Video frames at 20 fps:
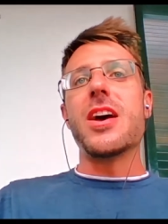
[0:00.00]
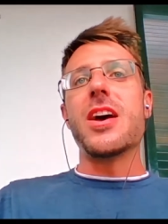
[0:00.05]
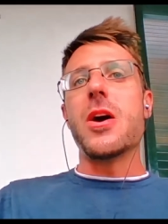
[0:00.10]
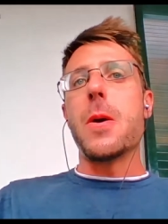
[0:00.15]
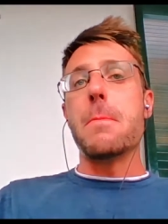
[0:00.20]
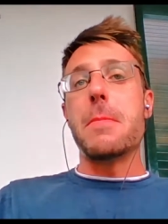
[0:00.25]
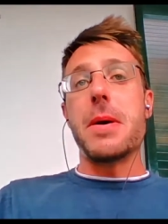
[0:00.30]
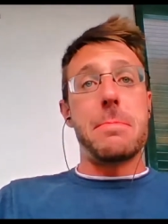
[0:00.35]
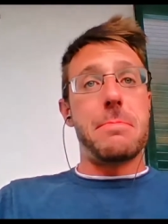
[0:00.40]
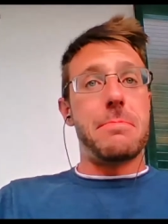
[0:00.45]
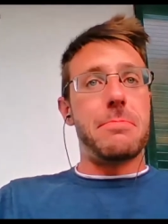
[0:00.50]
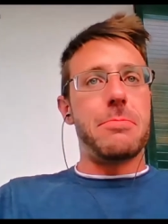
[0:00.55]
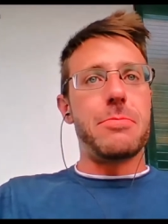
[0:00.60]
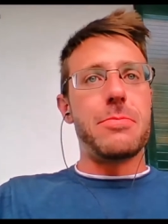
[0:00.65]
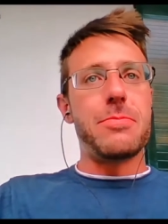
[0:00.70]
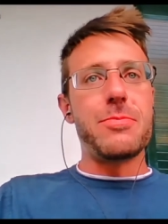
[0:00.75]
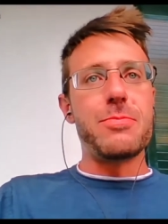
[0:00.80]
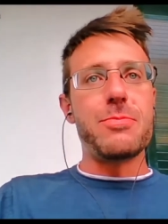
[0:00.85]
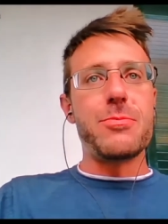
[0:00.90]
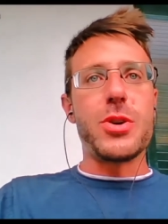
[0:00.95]
and
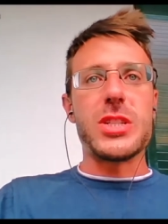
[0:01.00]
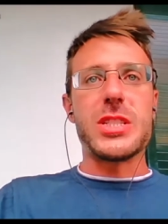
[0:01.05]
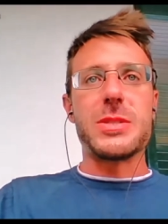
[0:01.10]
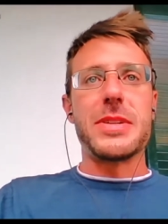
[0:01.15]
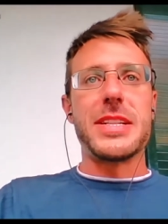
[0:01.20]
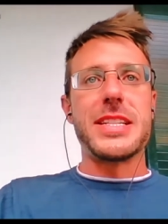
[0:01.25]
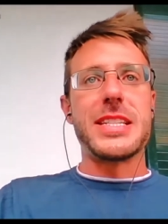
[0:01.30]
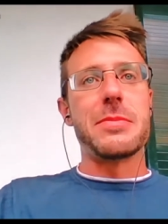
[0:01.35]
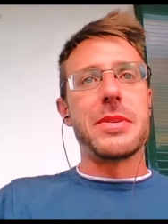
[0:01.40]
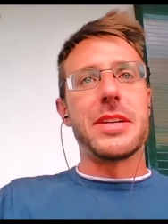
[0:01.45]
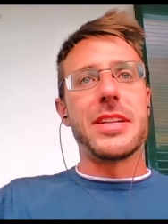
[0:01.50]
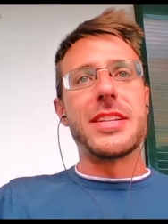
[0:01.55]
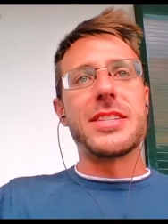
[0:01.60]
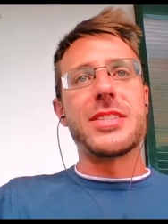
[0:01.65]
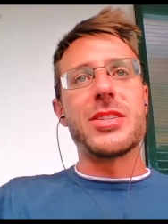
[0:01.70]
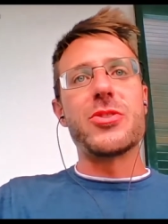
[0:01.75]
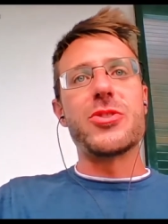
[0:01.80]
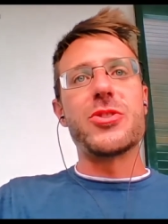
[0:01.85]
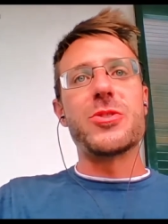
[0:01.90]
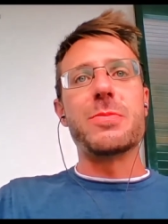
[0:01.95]
possibly some
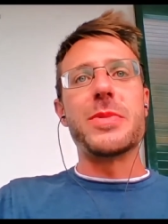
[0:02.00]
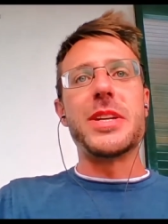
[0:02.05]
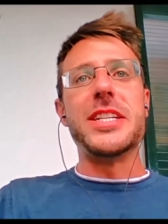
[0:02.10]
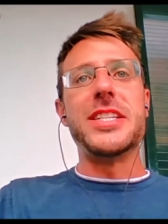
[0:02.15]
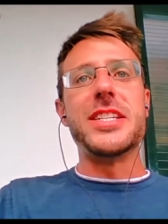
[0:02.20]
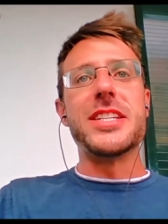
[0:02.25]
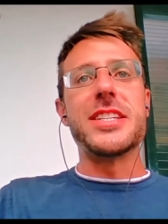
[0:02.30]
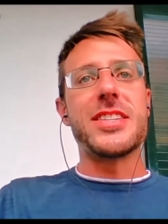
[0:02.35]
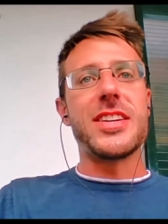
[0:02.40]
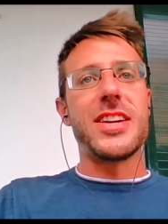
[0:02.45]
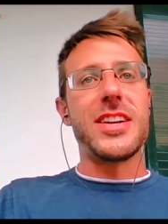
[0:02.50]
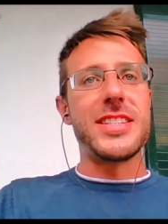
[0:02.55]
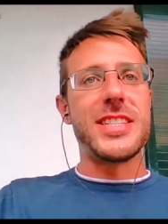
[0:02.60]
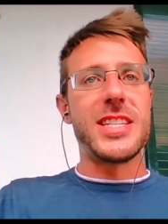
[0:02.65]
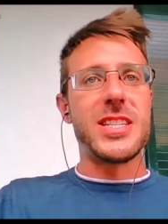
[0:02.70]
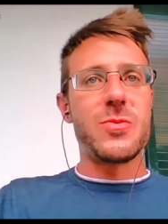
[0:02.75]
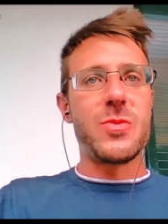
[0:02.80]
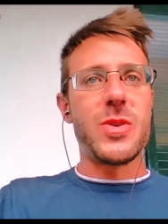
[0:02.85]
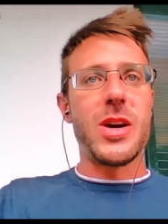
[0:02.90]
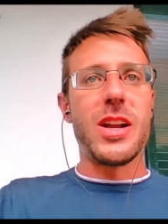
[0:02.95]
other social media
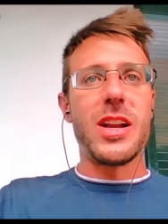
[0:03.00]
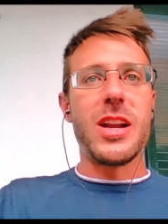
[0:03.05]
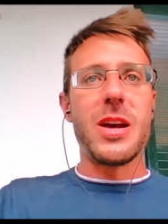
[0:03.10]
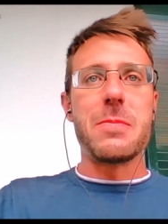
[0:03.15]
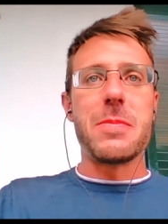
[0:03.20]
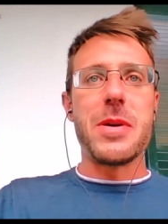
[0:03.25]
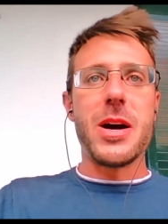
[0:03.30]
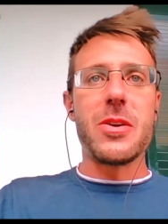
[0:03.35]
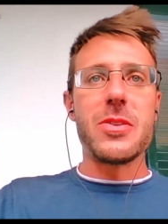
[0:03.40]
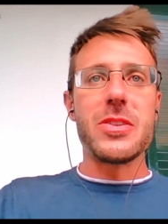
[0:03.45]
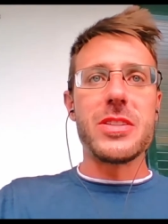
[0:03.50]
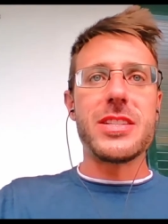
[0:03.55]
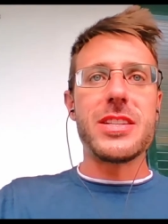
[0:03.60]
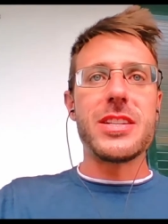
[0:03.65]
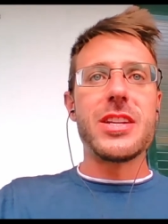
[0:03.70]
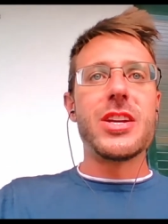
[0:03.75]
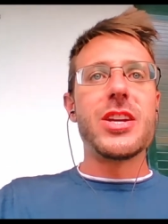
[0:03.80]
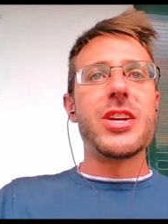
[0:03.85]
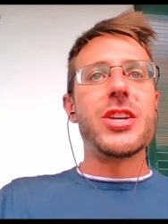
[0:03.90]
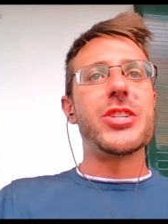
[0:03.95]
sites as well about
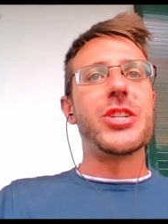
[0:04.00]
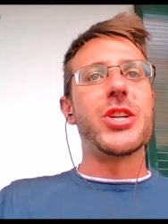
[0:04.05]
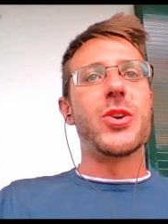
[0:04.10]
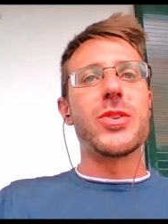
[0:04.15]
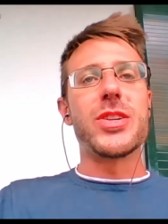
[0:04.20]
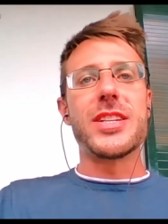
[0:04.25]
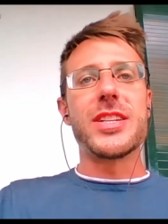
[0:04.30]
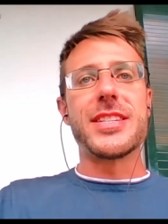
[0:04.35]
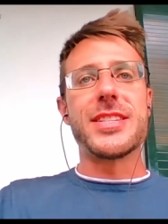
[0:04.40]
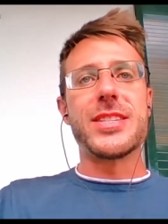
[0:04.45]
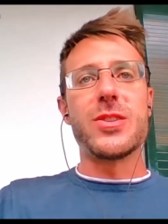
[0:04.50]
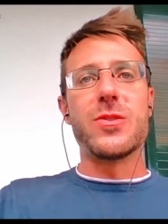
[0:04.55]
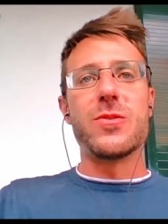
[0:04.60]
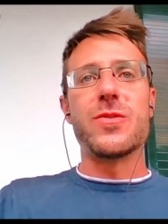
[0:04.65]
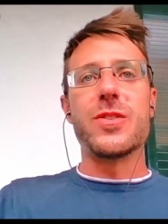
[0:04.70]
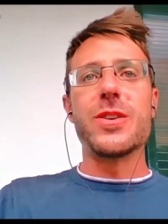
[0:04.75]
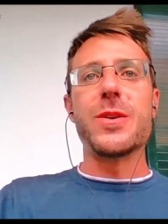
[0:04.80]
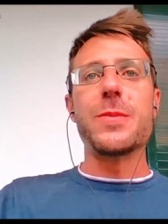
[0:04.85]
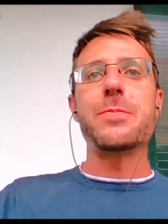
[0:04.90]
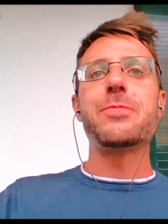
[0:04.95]
gold and
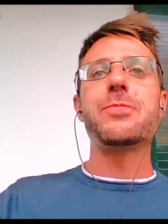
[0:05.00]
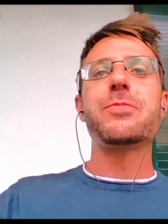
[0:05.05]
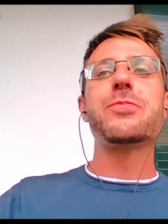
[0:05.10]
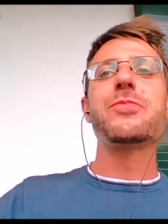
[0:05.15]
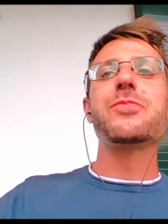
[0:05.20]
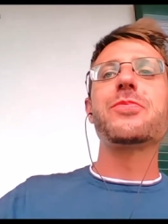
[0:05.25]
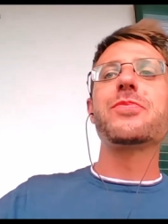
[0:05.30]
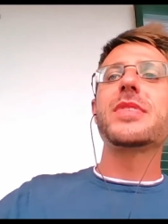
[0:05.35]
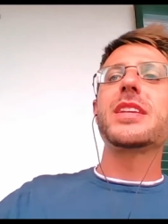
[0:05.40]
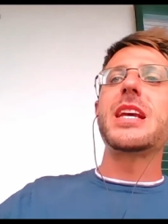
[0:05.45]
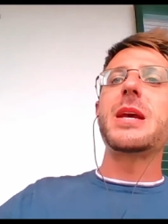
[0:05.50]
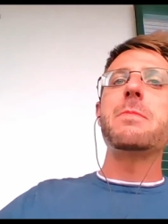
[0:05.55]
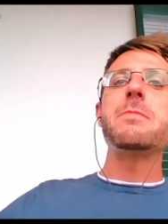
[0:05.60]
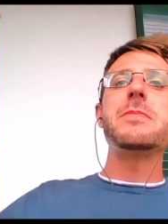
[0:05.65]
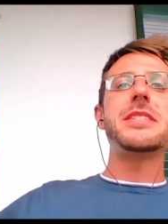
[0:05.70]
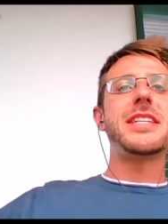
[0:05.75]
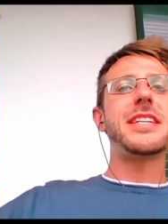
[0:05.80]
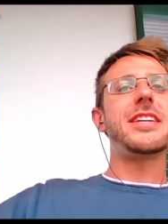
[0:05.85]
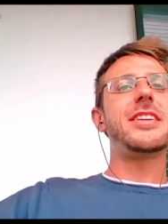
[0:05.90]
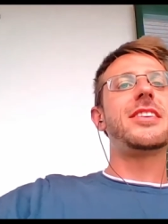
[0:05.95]
silver,
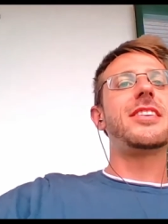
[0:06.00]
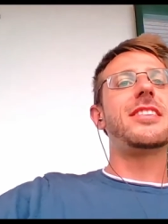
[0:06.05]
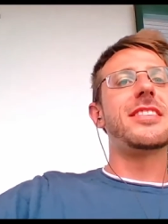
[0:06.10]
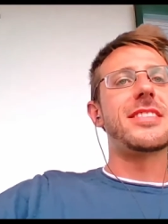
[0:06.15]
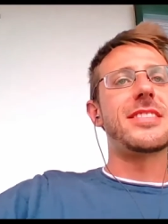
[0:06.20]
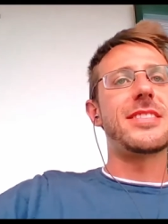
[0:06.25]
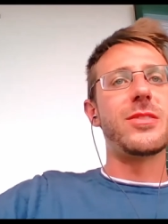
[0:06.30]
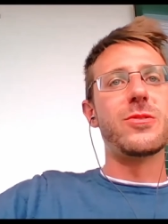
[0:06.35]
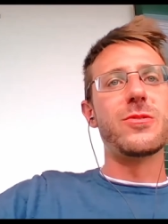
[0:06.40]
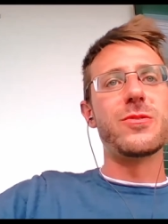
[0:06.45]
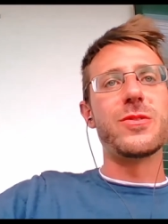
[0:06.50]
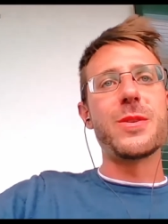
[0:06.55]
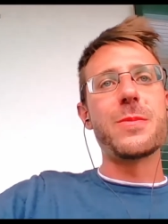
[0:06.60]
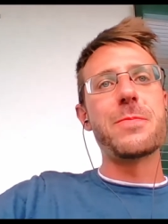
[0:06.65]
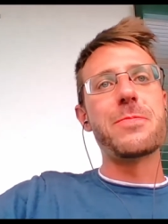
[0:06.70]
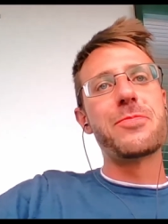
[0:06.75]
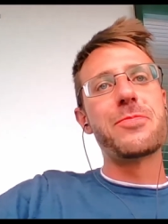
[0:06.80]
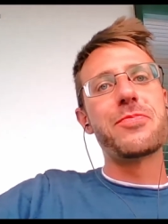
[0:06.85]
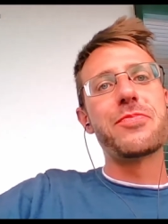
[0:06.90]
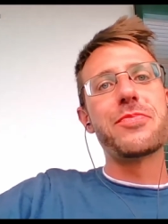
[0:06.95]
in particular silver.